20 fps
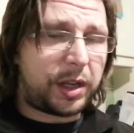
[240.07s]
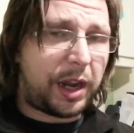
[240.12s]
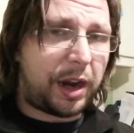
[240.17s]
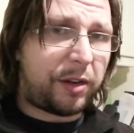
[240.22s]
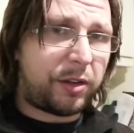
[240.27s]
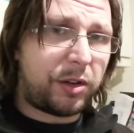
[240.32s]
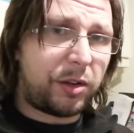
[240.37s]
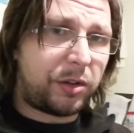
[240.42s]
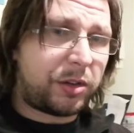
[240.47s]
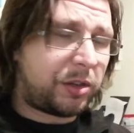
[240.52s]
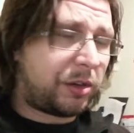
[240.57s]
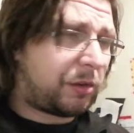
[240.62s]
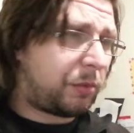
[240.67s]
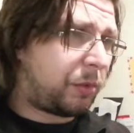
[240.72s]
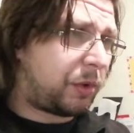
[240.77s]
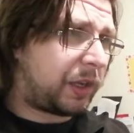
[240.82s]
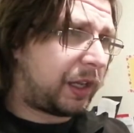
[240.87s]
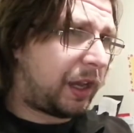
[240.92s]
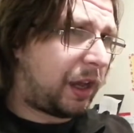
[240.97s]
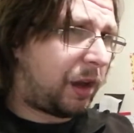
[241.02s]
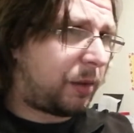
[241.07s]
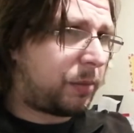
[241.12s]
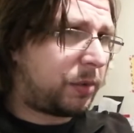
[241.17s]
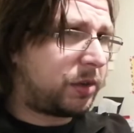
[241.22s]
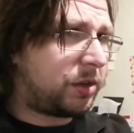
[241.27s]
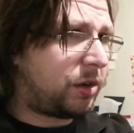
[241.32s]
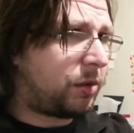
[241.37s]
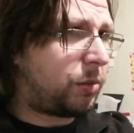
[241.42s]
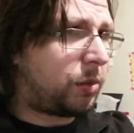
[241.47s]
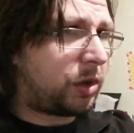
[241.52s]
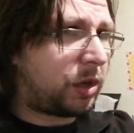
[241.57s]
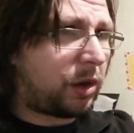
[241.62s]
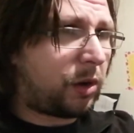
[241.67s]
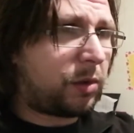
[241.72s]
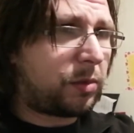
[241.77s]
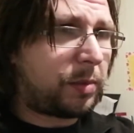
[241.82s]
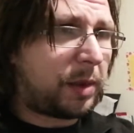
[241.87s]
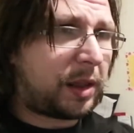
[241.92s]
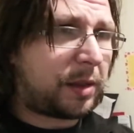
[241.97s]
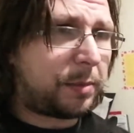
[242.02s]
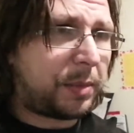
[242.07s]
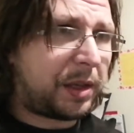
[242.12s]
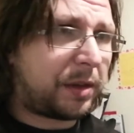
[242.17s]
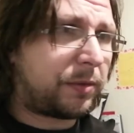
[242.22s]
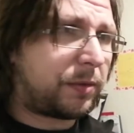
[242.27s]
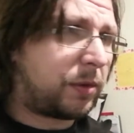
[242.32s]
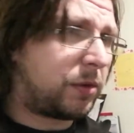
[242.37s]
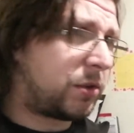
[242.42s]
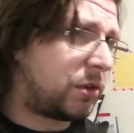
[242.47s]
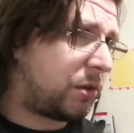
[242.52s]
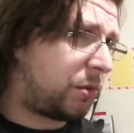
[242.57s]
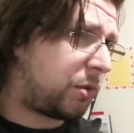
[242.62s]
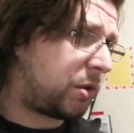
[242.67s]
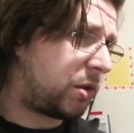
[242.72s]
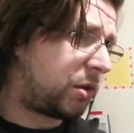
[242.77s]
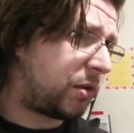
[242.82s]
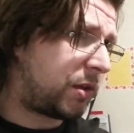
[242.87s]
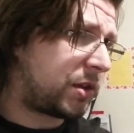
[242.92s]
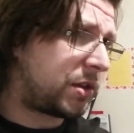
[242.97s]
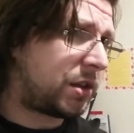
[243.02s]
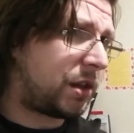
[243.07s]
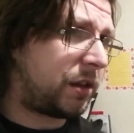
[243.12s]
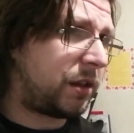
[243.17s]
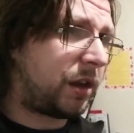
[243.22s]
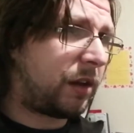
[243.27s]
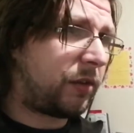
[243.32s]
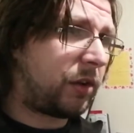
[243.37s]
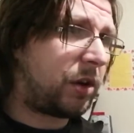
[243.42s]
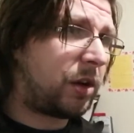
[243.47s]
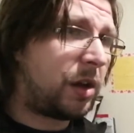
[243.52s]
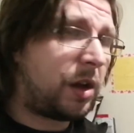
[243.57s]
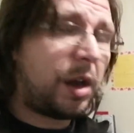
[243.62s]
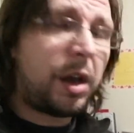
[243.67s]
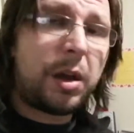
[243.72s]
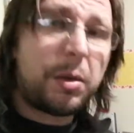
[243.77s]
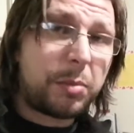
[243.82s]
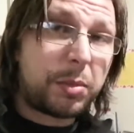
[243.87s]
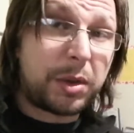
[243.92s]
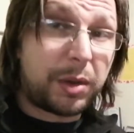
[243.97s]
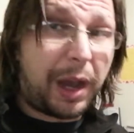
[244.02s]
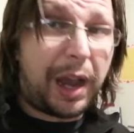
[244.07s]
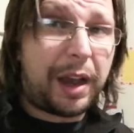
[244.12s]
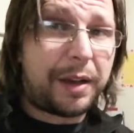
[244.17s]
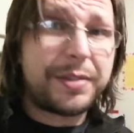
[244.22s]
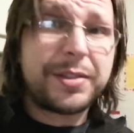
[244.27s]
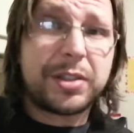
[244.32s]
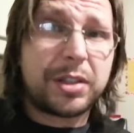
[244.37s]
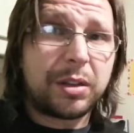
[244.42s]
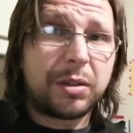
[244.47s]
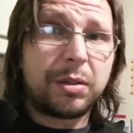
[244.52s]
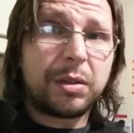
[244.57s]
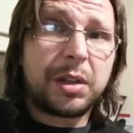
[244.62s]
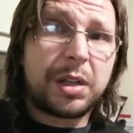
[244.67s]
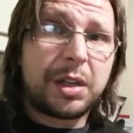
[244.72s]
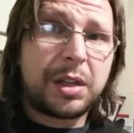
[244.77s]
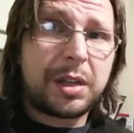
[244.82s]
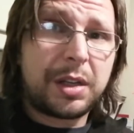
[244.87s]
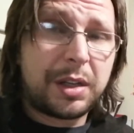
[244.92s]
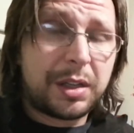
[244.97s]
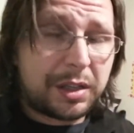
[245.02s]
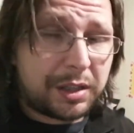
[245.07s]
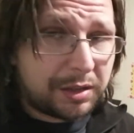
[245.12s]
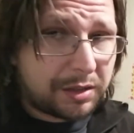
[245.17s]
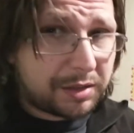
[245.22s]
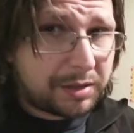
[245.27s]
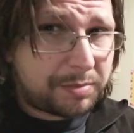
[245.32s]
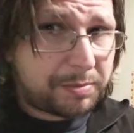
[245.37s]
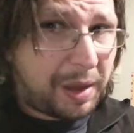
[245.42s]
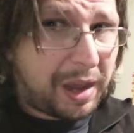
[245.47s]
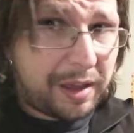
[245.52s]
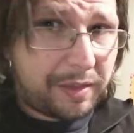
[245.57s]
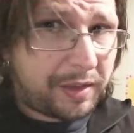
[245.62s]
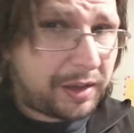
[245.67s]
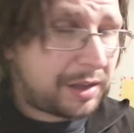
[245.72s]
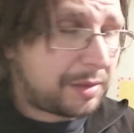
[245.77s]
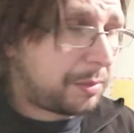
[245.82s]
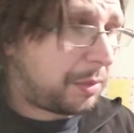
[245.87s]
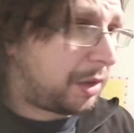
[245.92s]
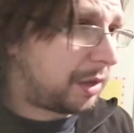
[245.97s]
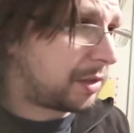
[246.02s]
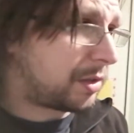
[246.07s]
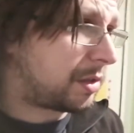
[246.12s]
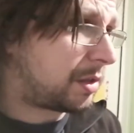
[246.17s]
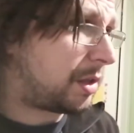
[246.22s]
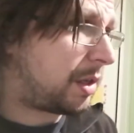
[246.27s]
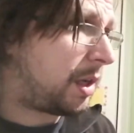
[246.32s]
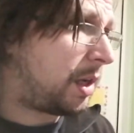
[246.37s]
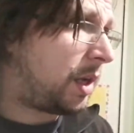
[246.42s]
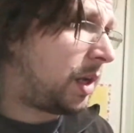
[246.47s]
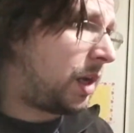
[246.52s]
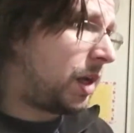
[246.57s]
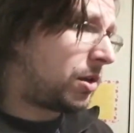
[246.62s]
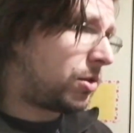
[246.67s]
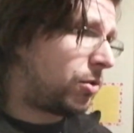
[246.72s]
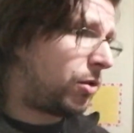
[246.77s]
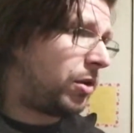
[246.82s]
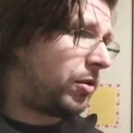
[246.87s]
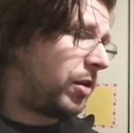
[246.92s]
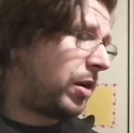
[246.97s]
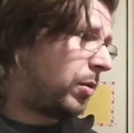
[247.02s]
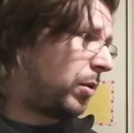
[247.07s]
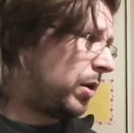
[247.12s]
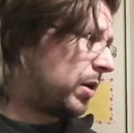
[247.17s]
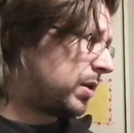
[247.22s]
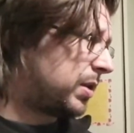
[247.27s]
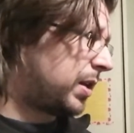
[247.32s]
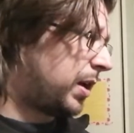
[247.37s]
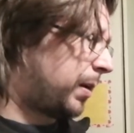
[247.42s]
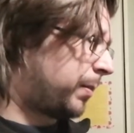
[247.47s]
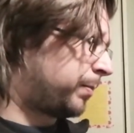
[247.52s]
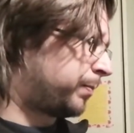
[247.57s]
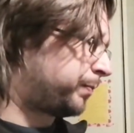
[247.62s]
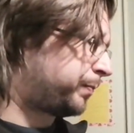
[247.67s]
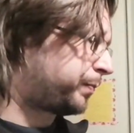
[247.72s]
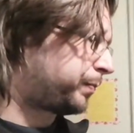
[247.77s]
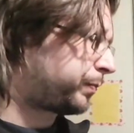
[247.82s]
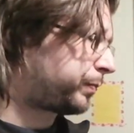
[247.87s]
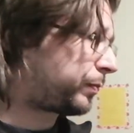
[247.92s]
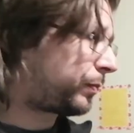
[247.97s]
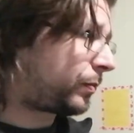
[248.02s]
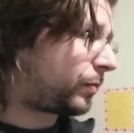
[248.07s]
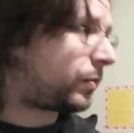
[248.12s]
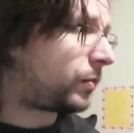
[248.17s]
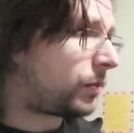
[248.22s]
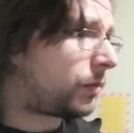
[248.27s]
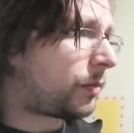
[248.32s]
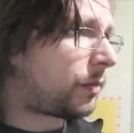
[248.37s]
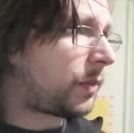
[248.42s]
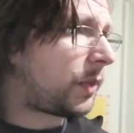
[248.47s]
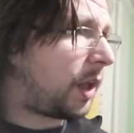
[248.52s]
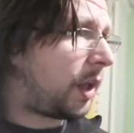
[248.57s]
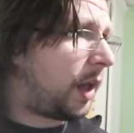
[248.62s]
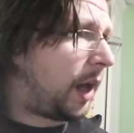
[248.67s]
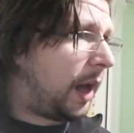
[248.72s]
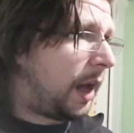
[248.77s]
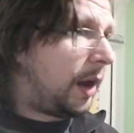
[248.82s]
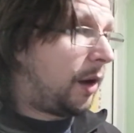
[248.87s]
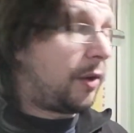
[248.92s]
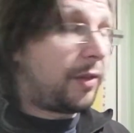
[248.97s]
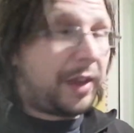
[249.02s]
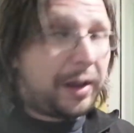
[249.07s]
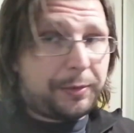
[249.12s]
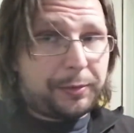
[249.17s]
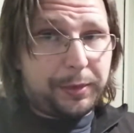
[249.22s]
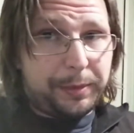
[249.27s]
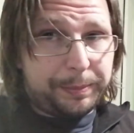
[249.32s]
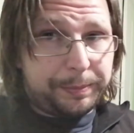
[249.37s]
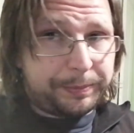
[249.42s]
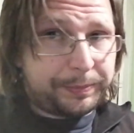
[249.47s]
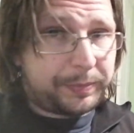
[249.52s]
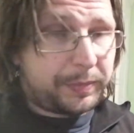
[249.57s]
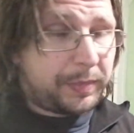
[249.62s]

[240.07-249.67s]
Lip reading: to carry on, you don't want to get up, and you don't want to go and make the bee food, you don't want to do this, that and the other, but you have to. You just bear that in mind. So what I really want to say on that front.